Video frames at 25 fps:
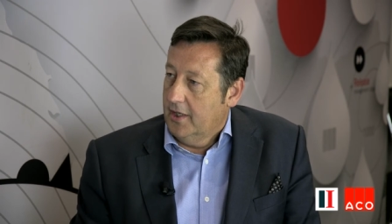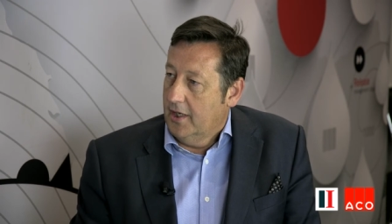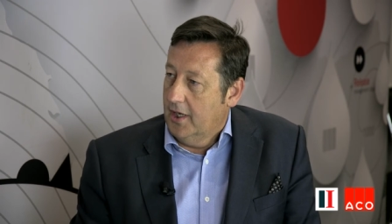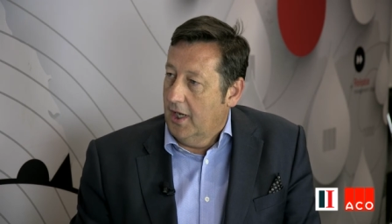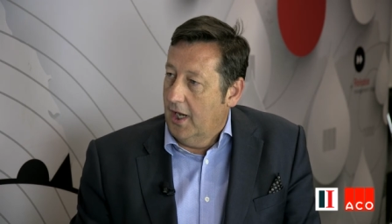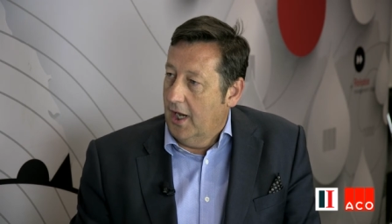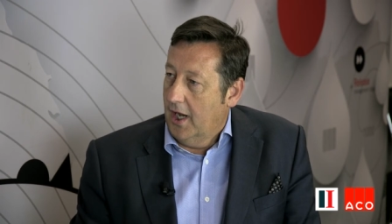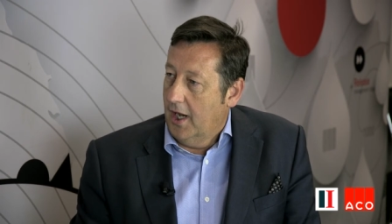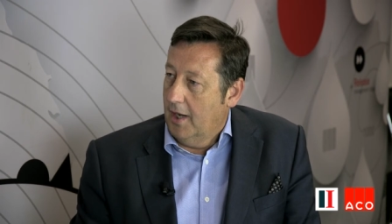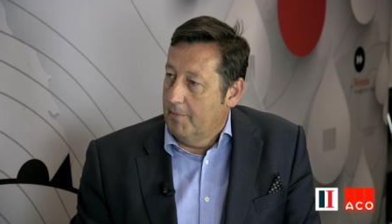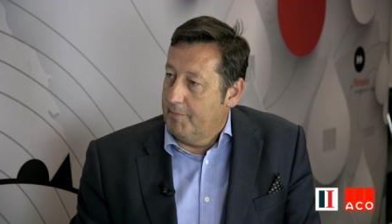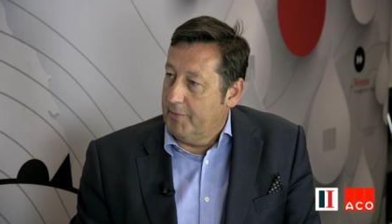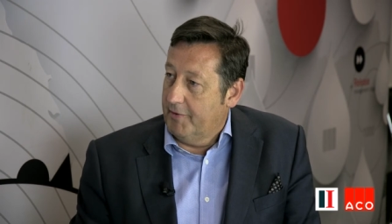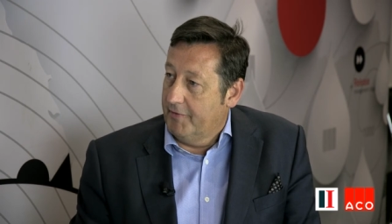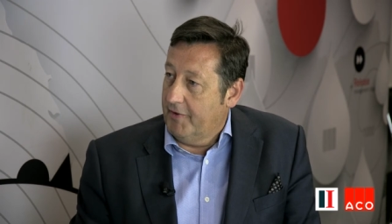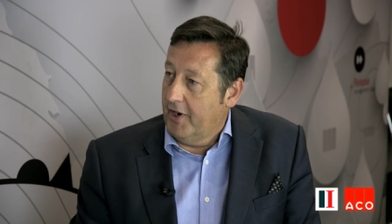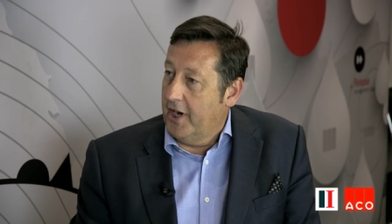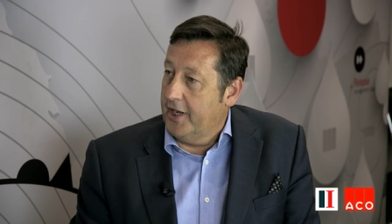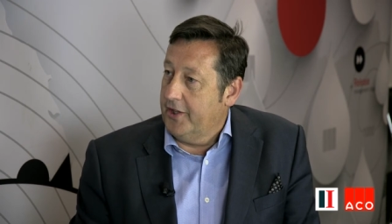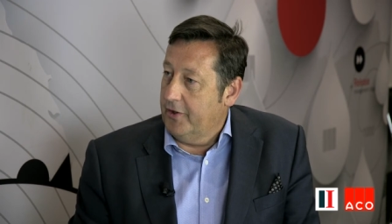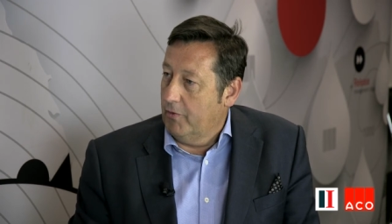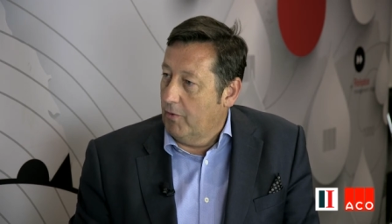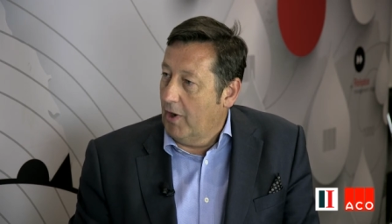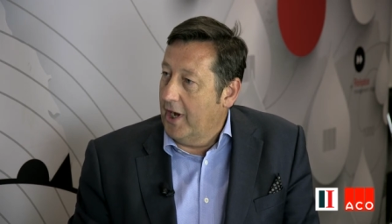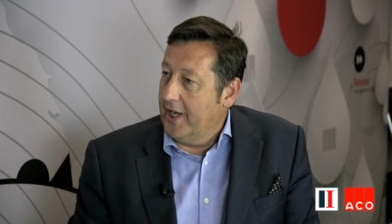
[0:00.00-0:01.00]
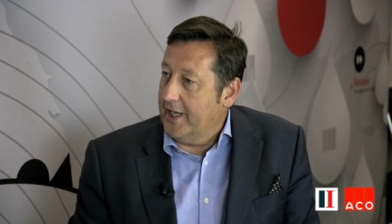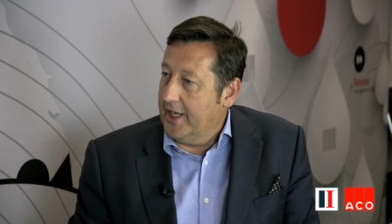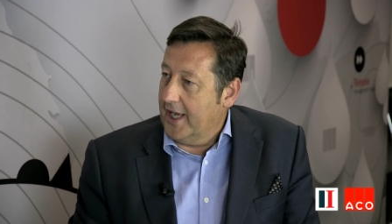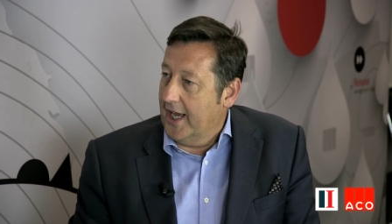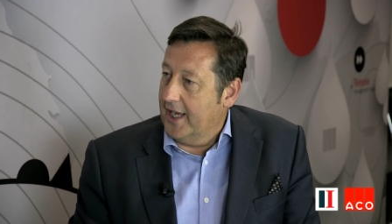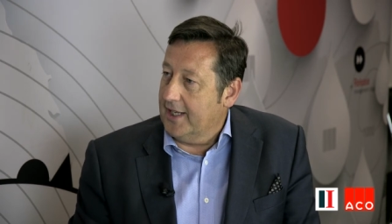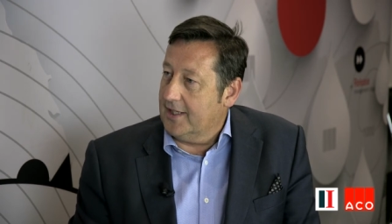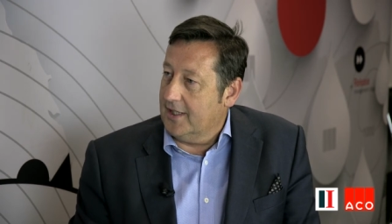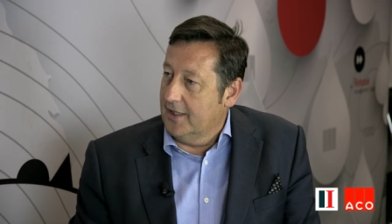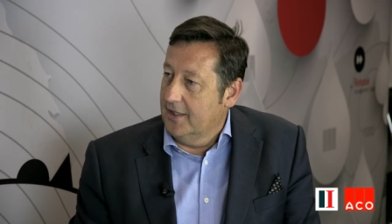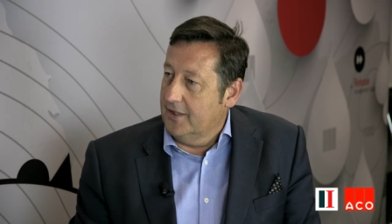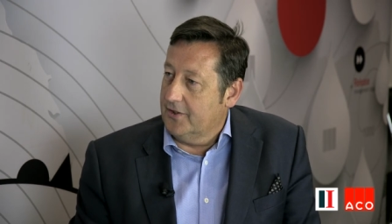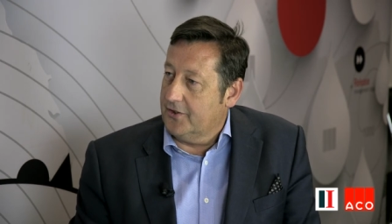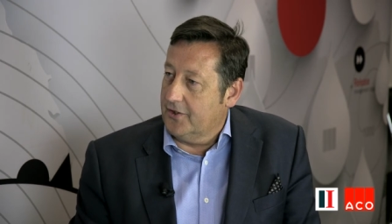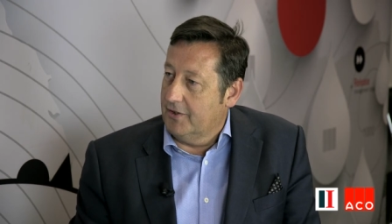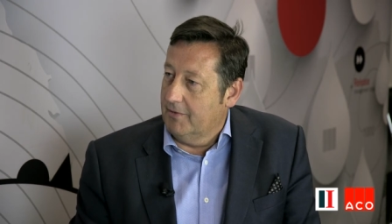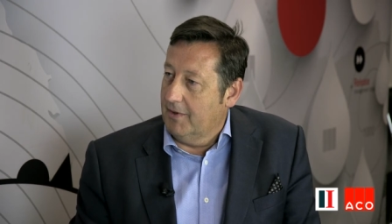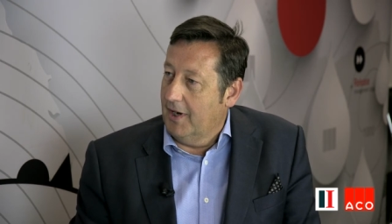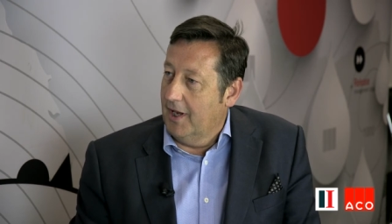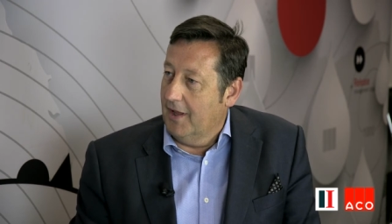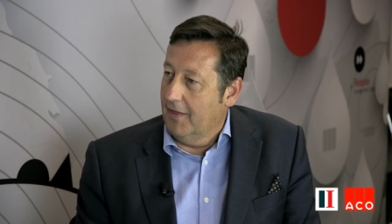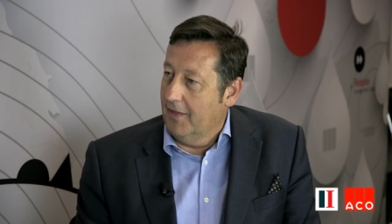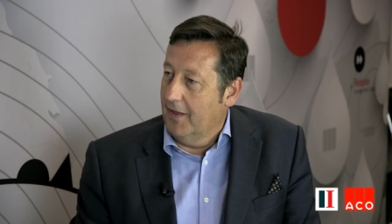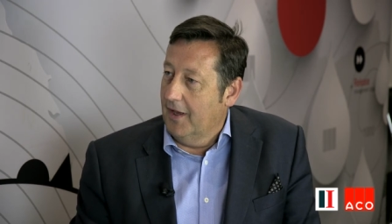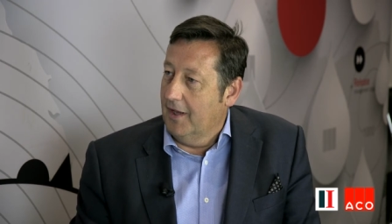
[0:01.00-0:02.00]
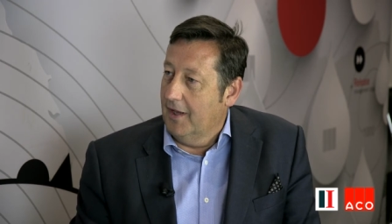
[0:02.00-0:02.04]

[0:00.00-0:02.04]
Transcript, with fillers: uh, provide the right catalyst around